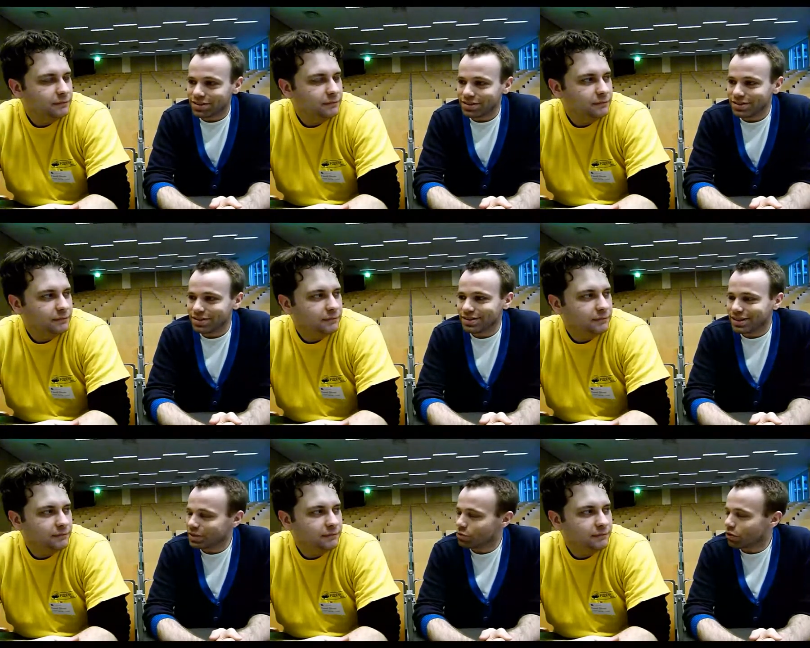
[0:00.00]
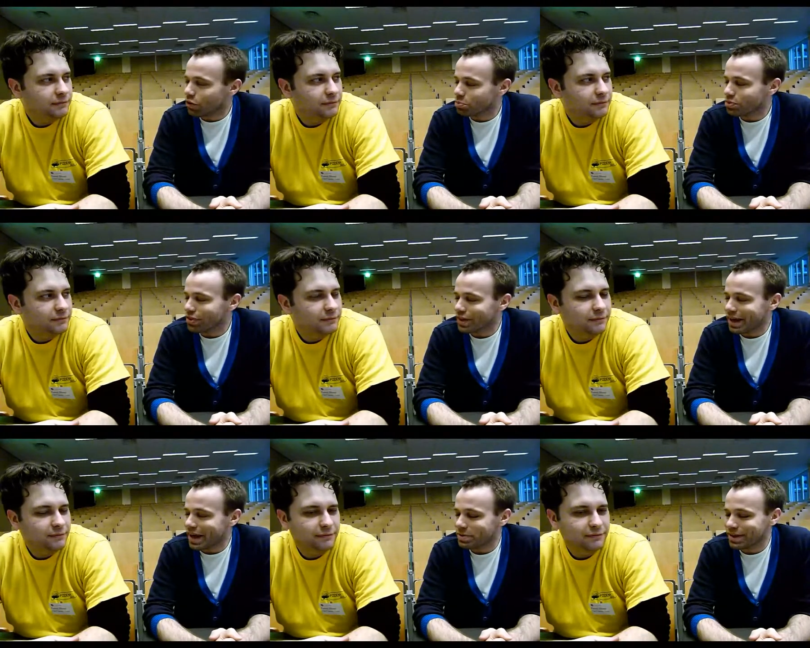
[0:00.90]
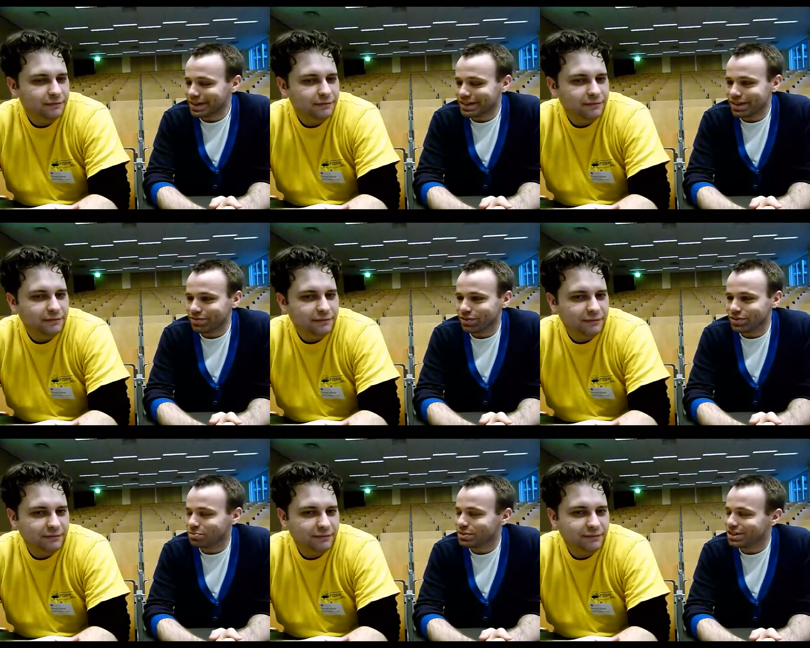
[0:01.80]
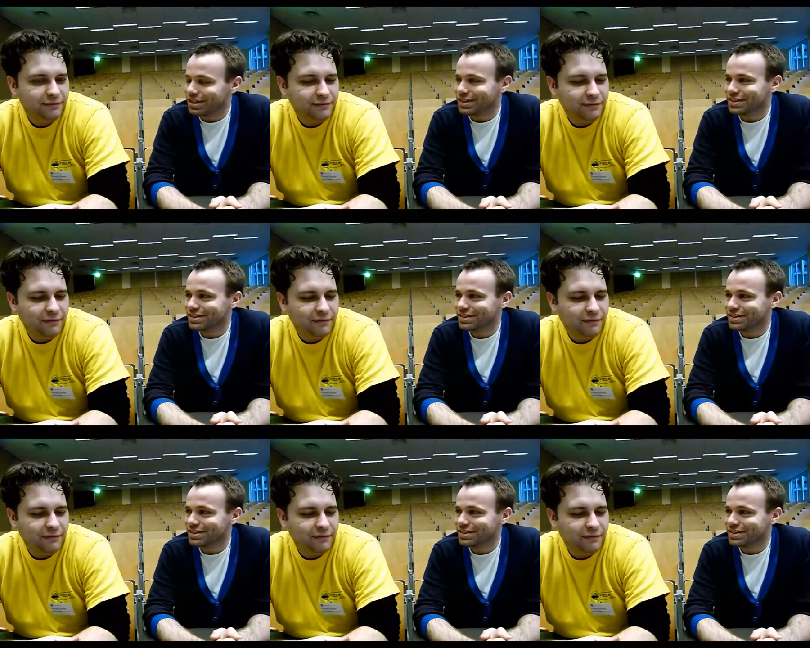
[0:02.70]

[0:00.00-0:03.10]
Speaker 1: thing or horrible thing happening at, at Vosdem this year?